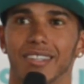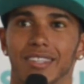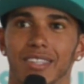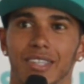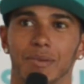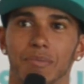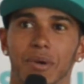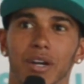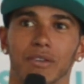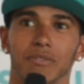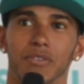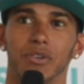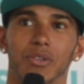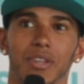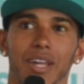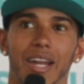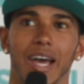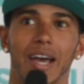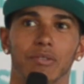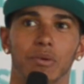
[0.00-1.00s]
the amount of fuel
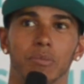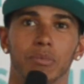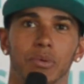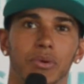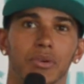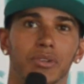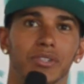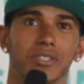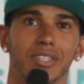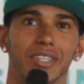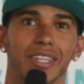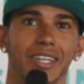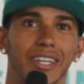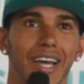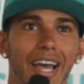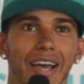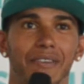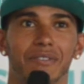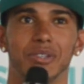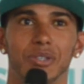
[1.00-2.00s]
that I have on board so that I
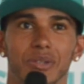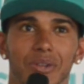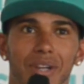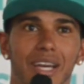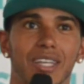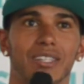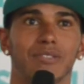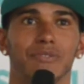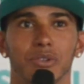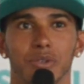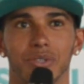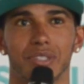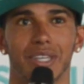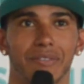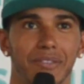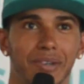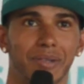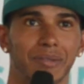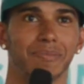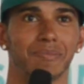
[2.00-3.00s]
have to do less fuel saving.
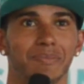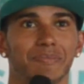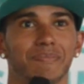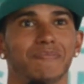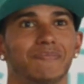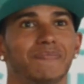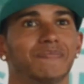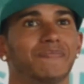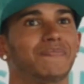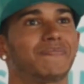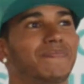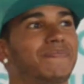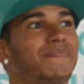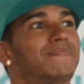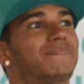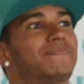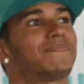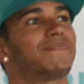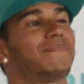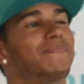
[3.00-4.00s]

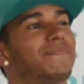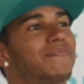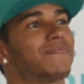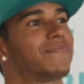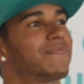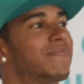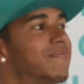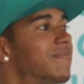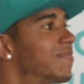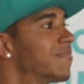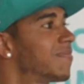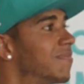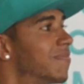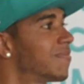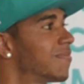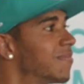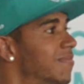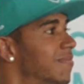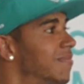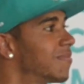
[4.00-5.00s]
Just to, to
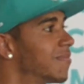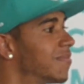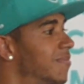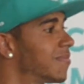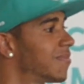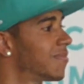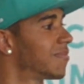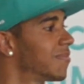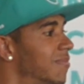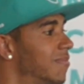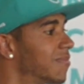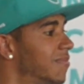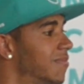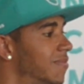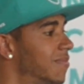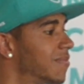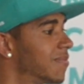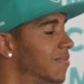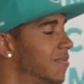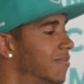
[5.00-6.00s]
add on that also,
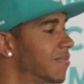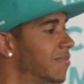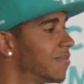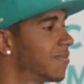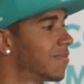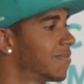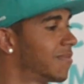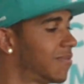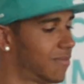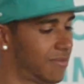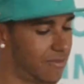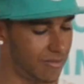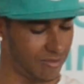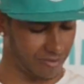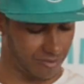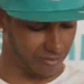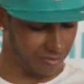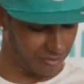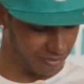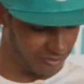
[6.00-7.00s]
um,
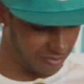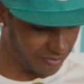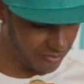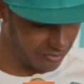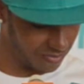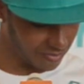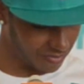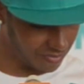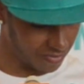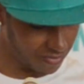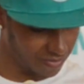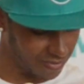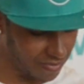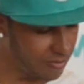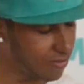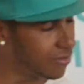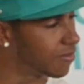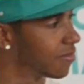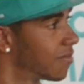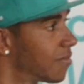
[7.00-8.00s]

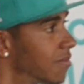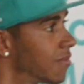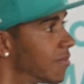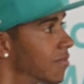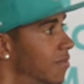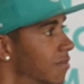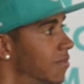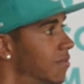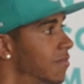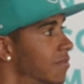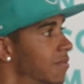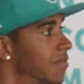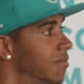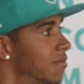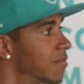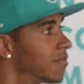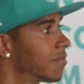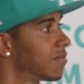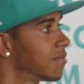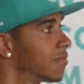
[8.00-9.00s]
now, now you
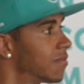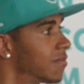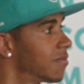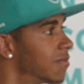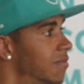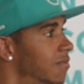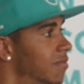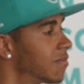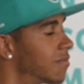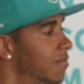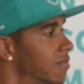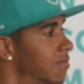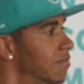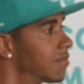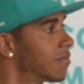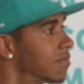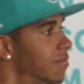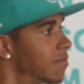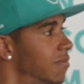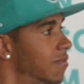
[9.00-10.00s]
probably see or
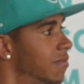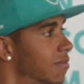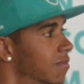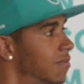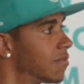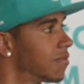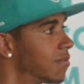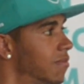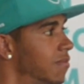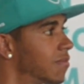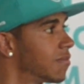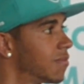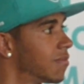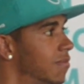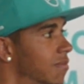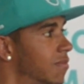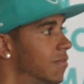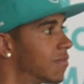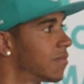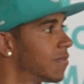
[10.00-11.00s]
know why we've,
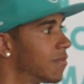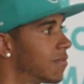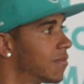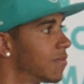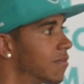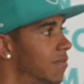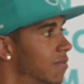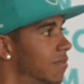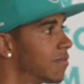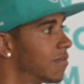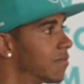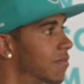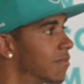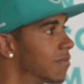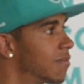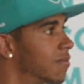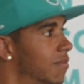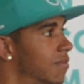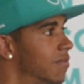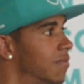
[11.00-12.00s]
uh, we've in
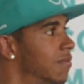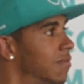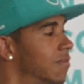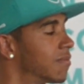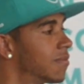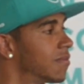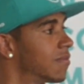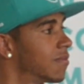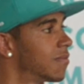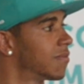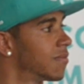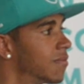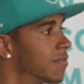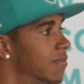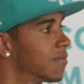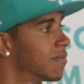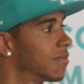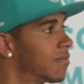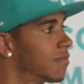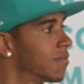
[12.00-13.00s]
partnership with uh,
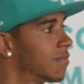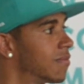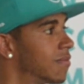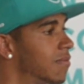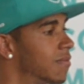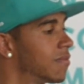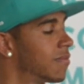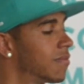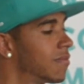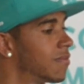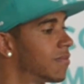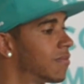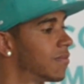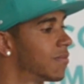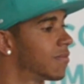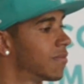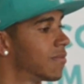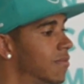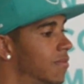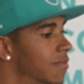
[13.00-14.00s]
Lewis. You
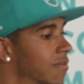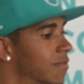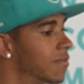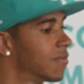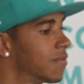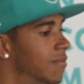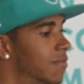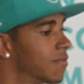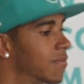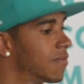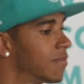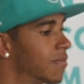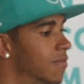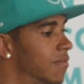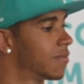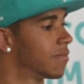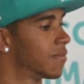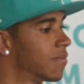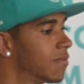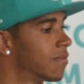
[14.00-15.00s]
can see that it's a
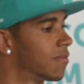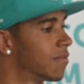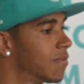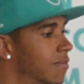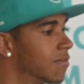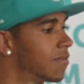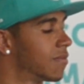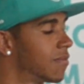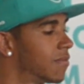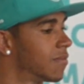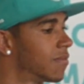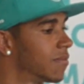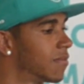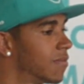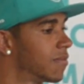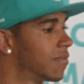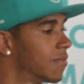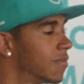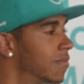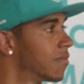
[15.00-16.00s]
perfect partnership
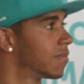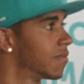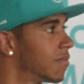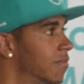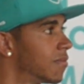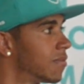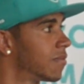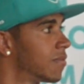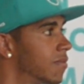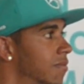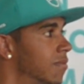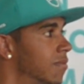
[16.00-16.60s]
whereby he's given a